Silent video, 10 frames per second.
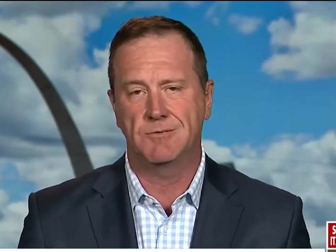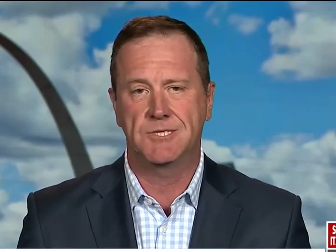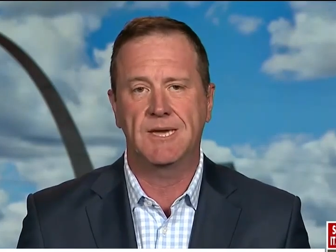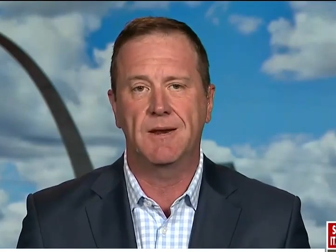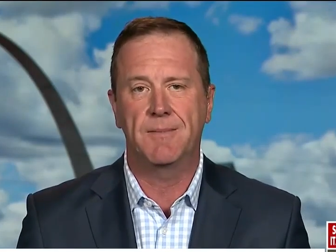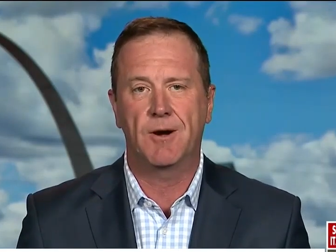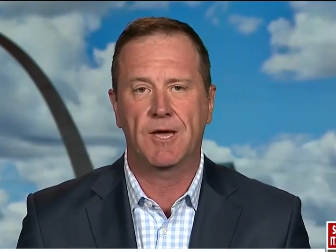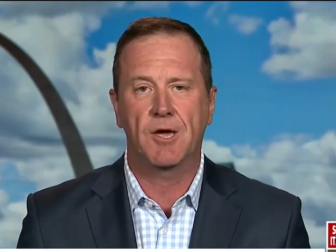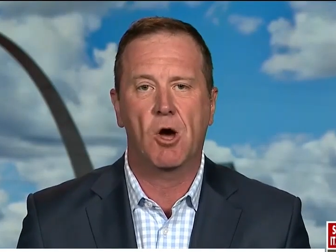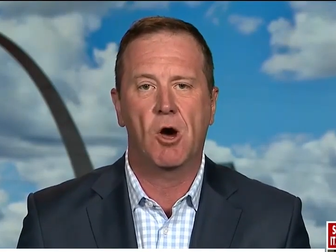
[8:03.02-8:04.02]
see an
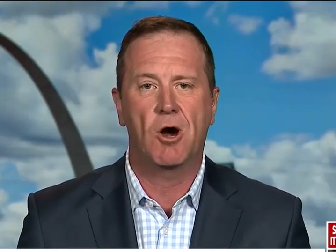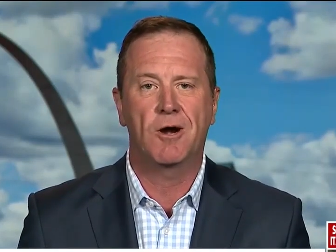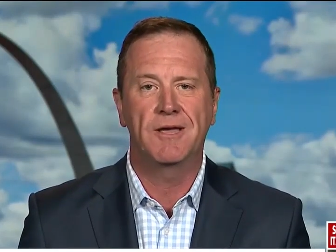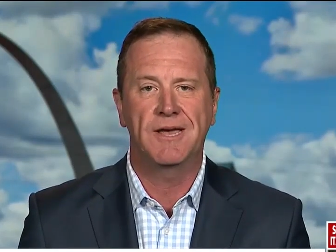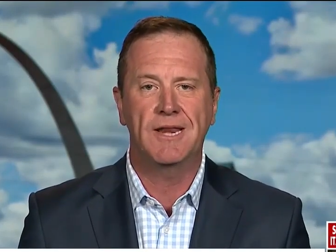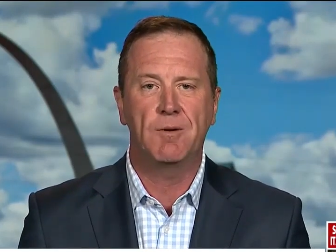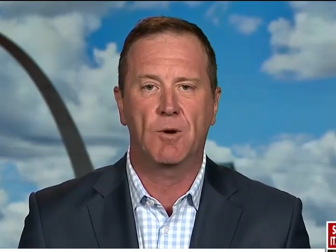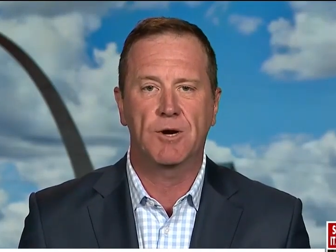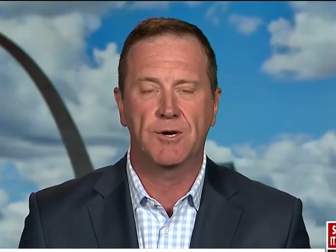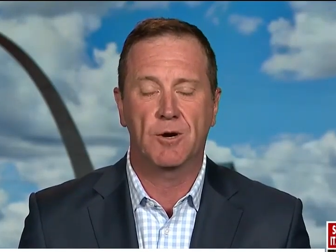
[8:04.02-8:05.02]
American car
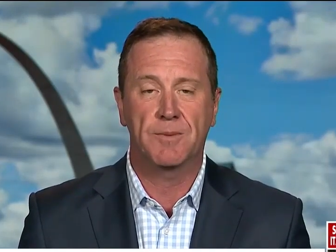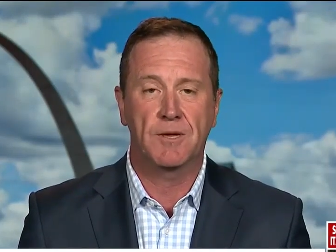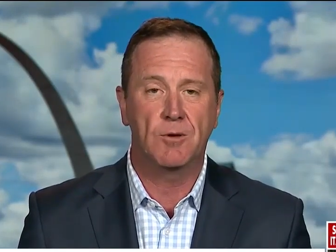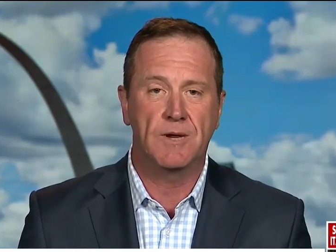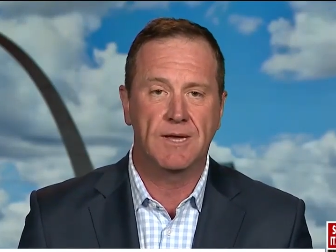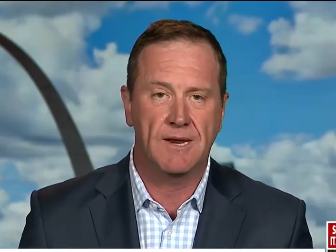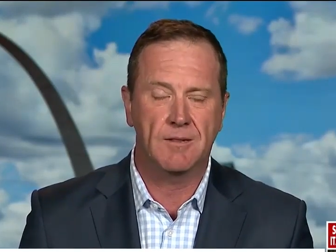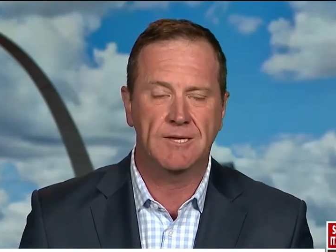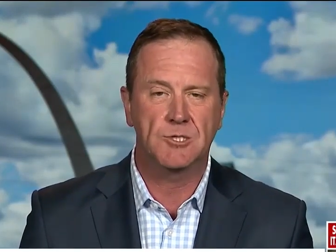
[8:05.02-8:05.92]
anywhere in Europe, including in Italy.